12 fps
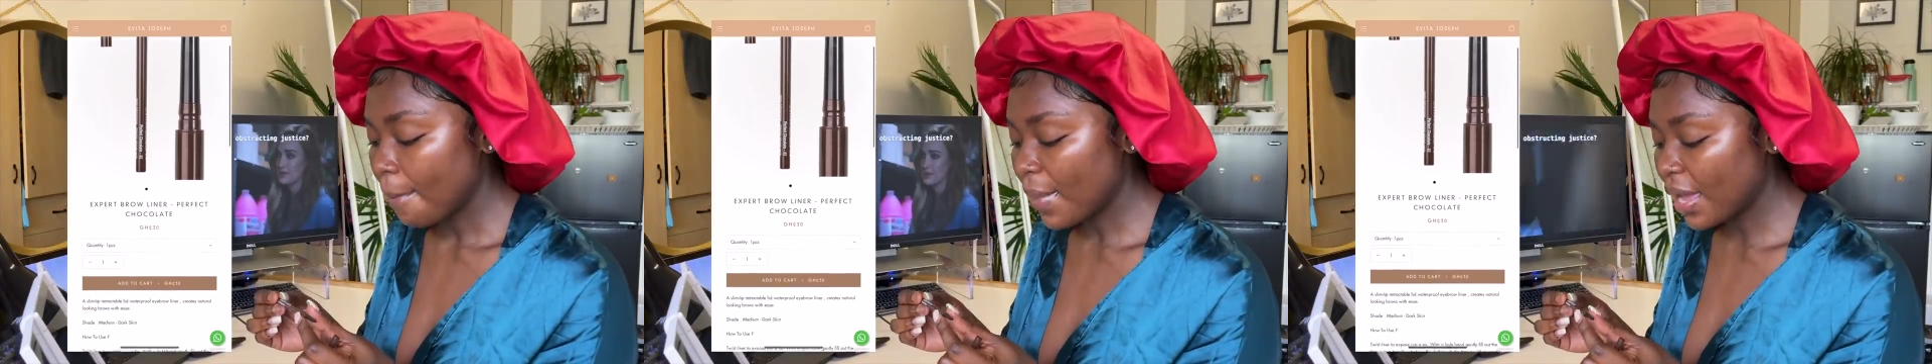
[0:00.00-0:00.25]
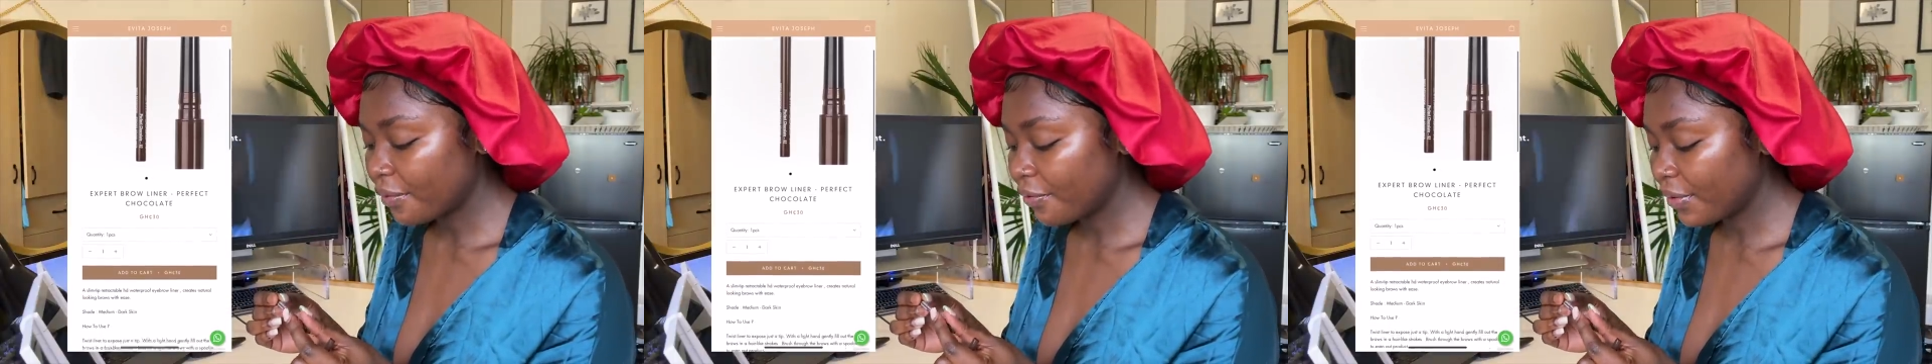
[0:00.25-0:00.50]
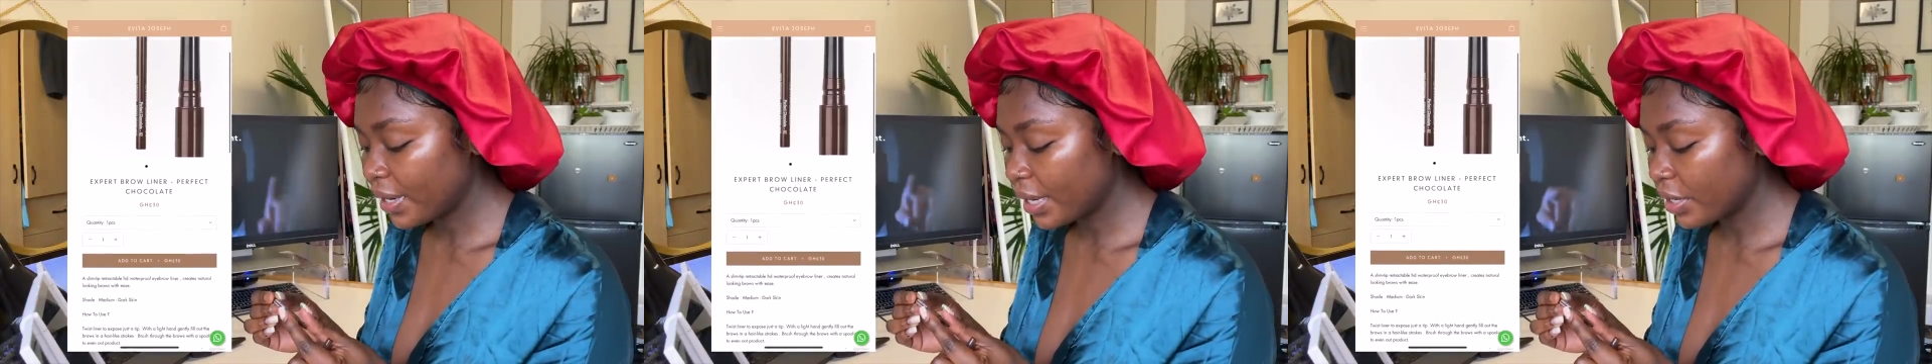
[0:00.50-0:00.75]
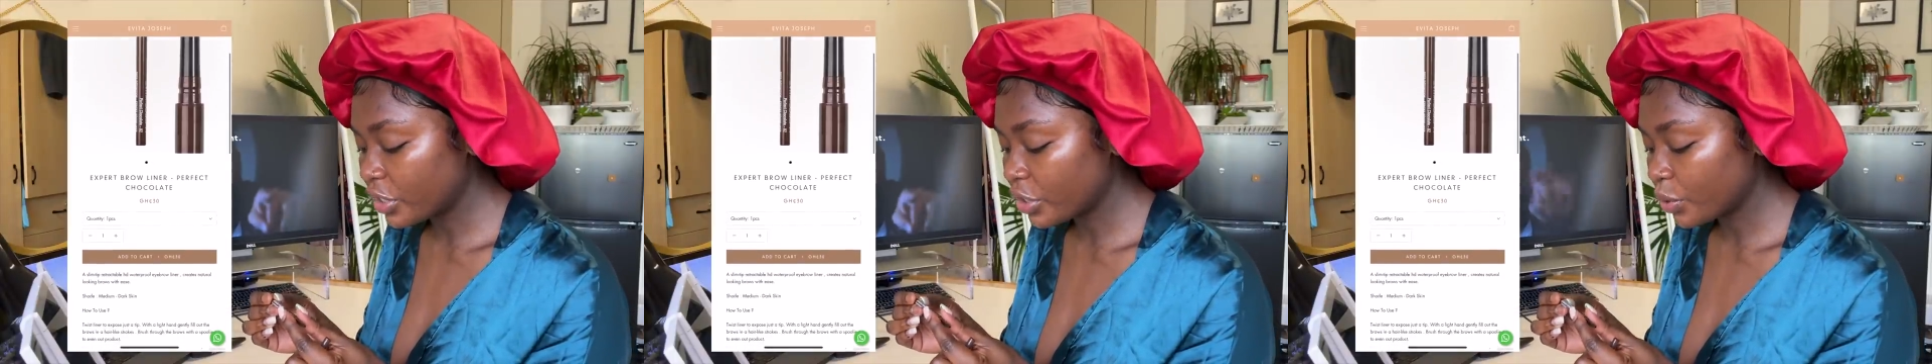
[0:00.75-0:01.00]
Matte
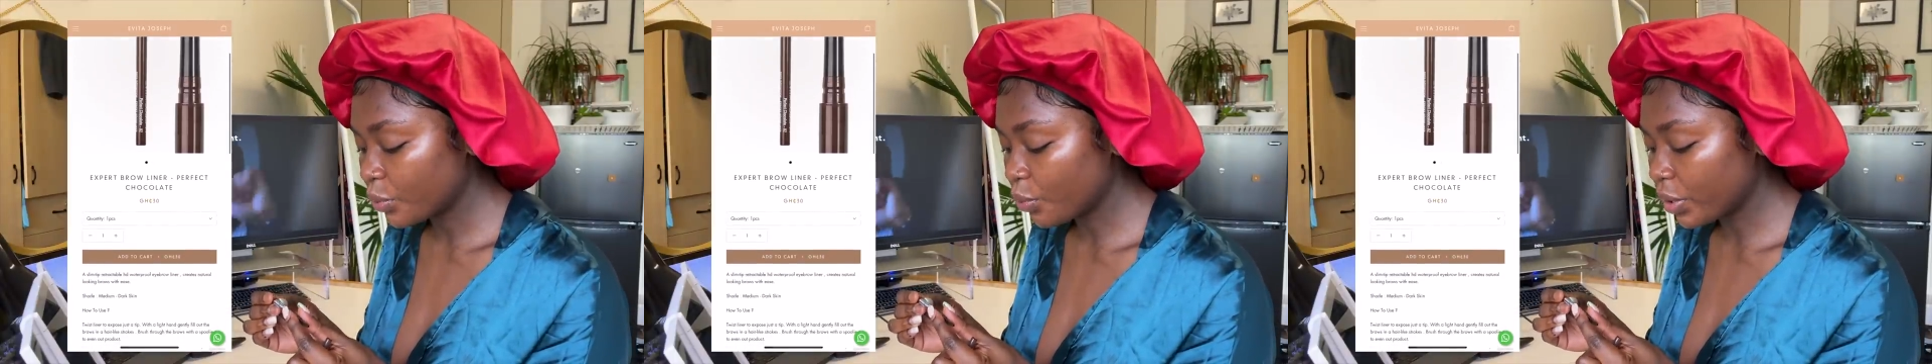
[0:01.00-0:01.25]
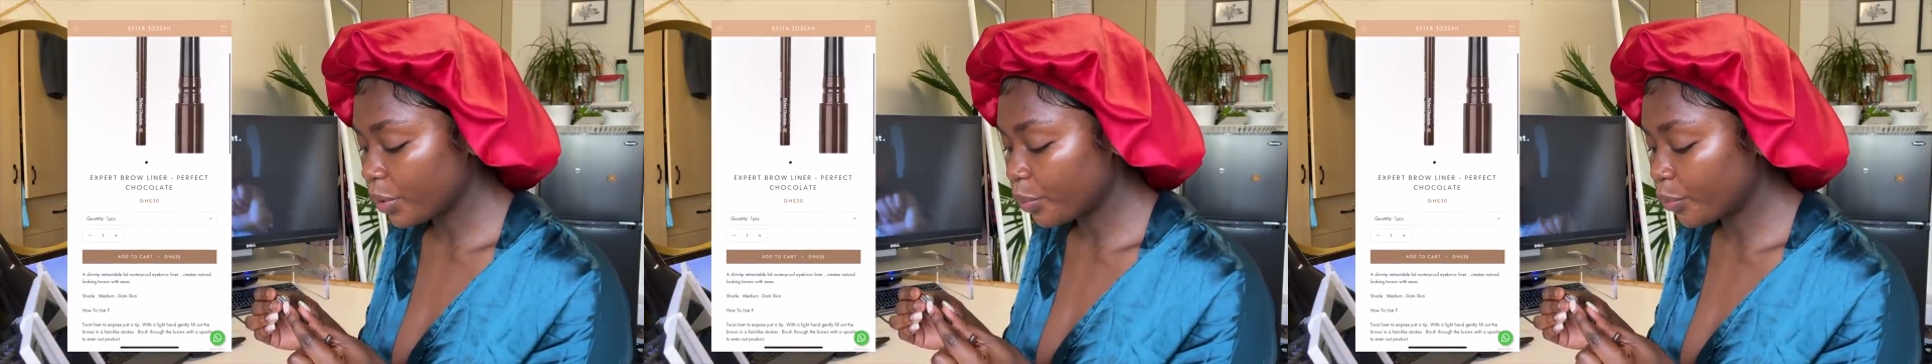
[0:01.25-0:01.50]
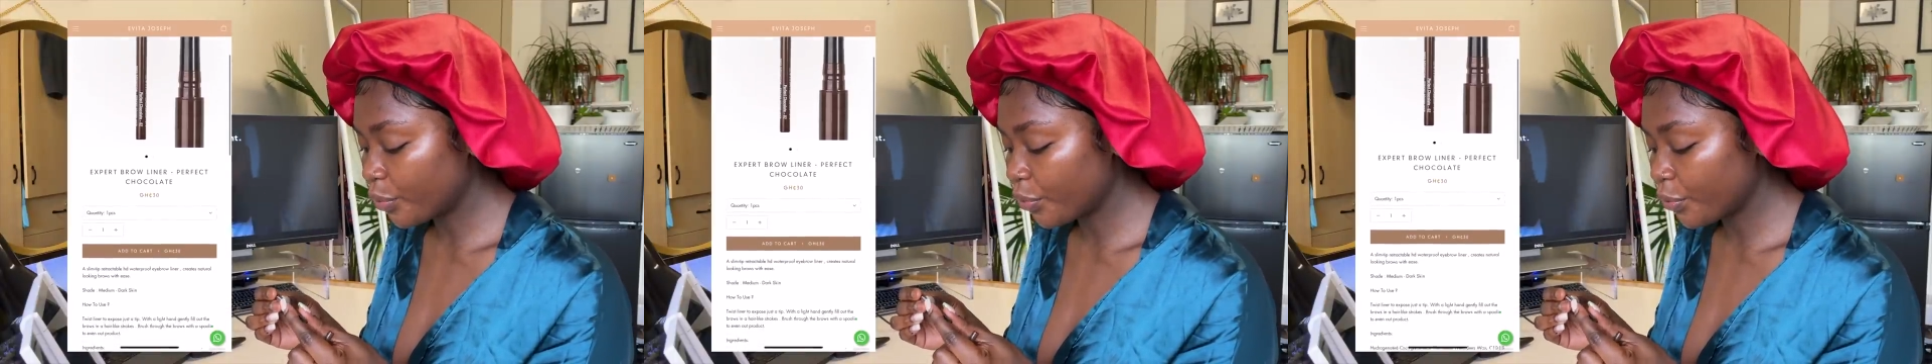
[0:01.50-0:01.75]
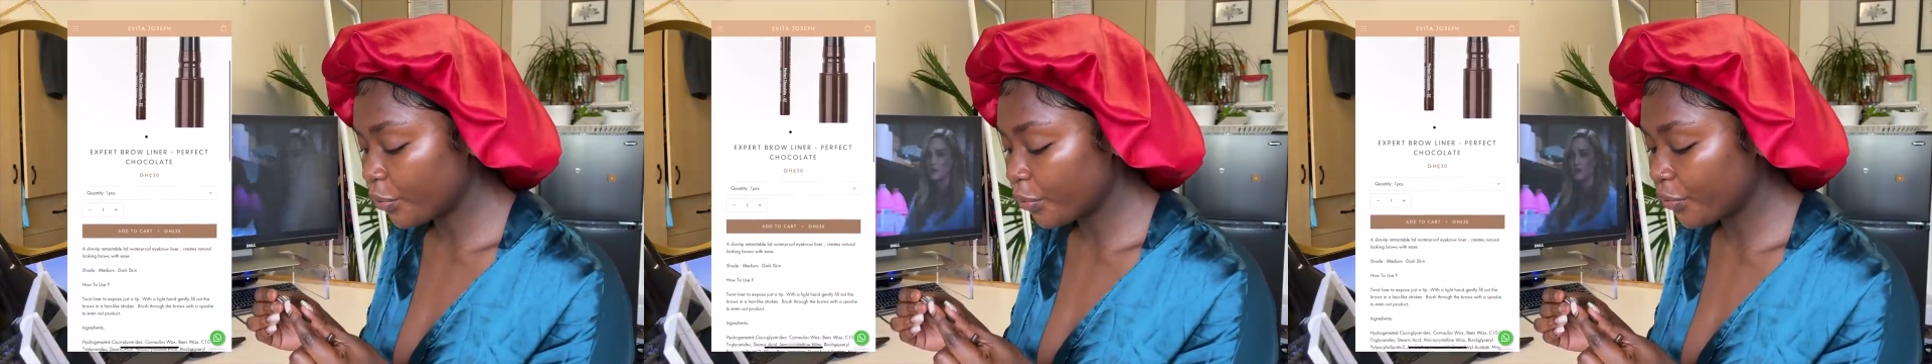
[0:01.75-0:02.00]
Finish
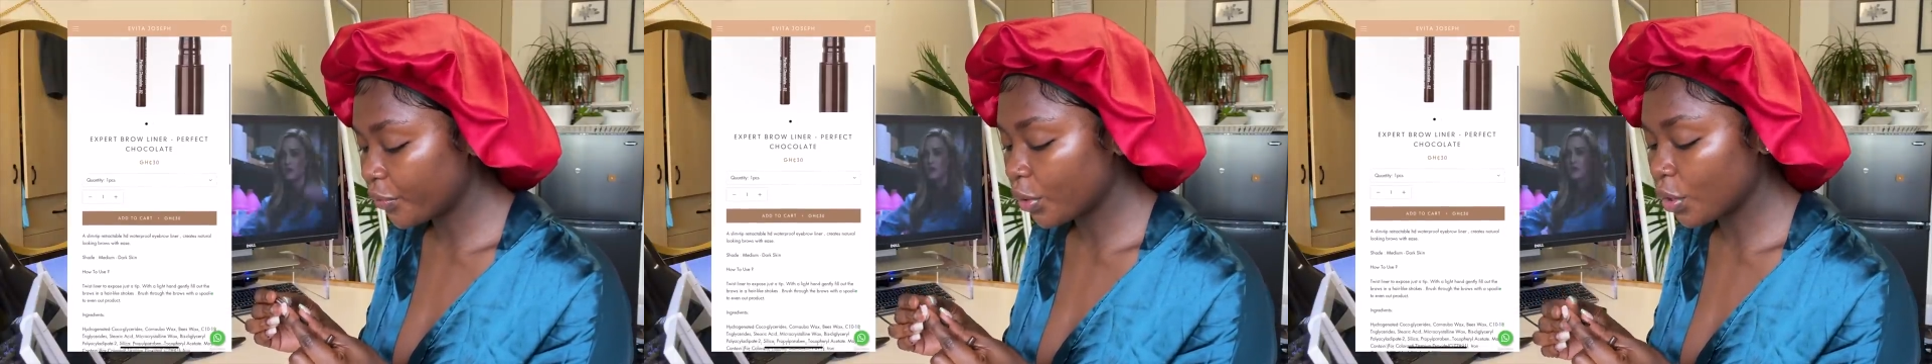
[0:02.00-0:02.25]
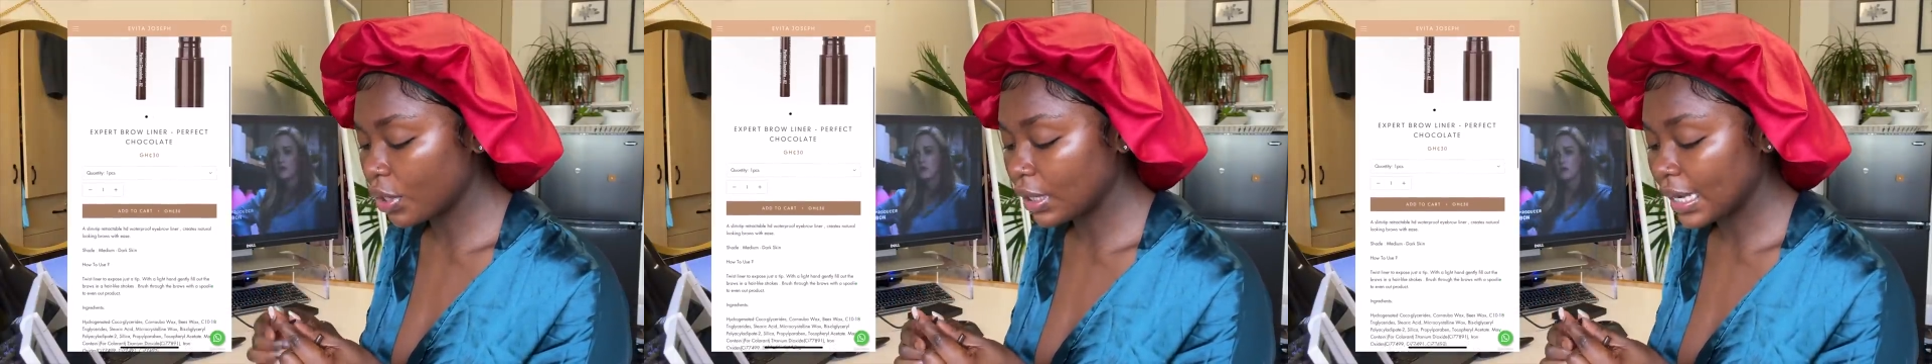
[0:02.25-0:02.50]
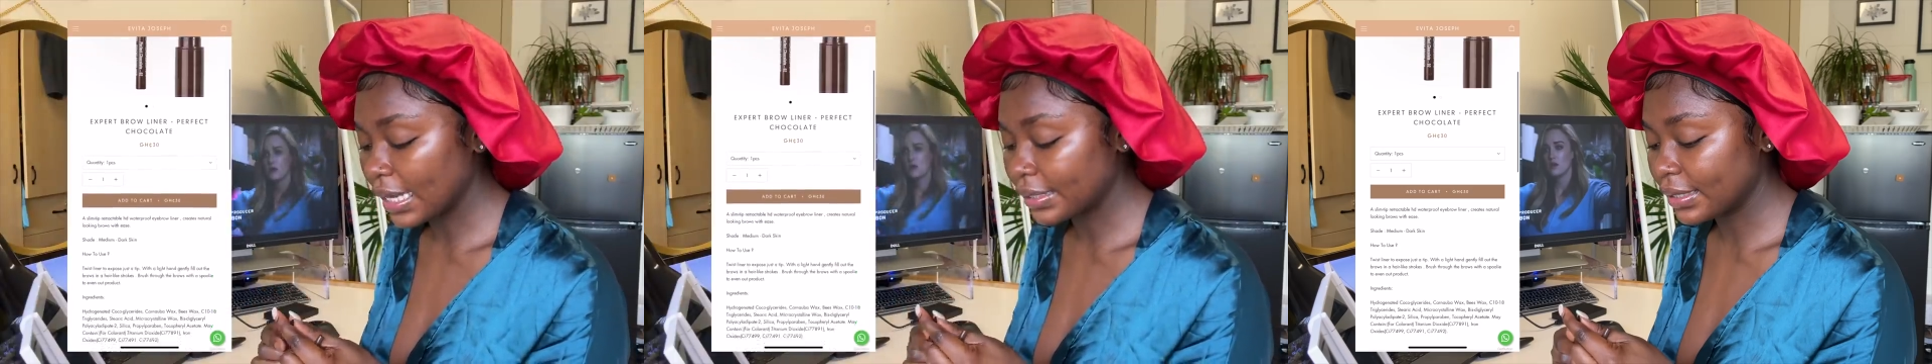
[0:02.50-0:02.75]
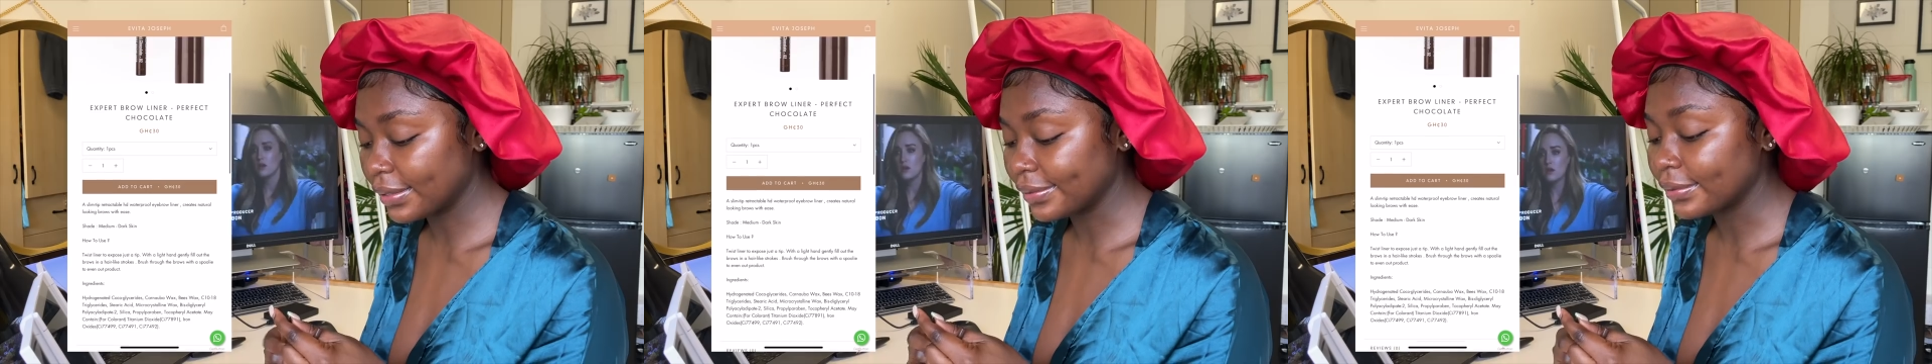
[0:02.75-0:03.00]
Waterproof Long
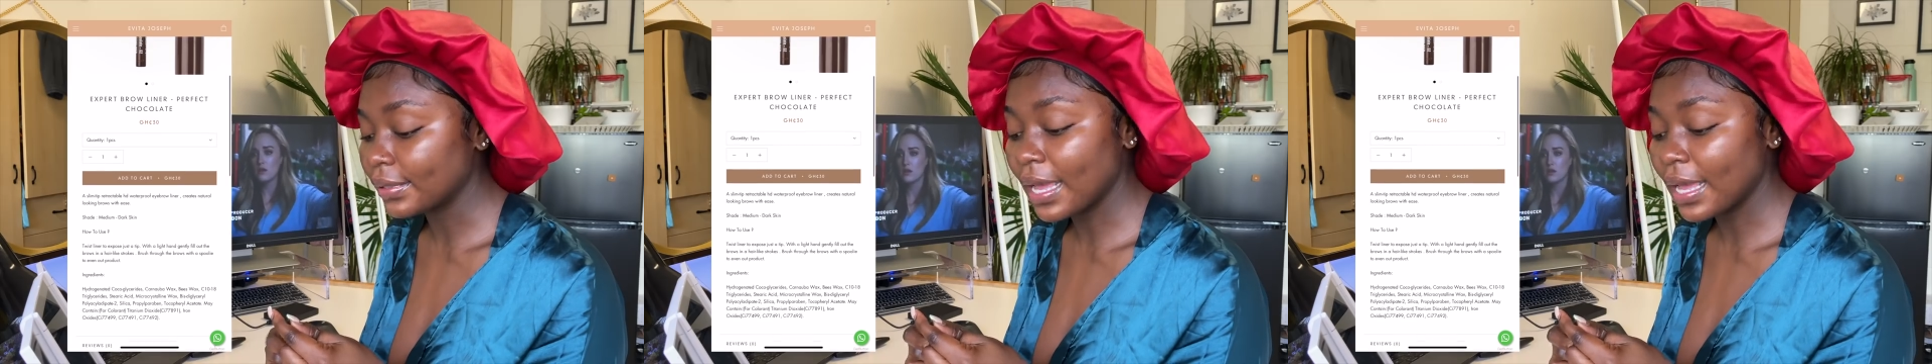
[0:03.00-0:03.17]
Lasting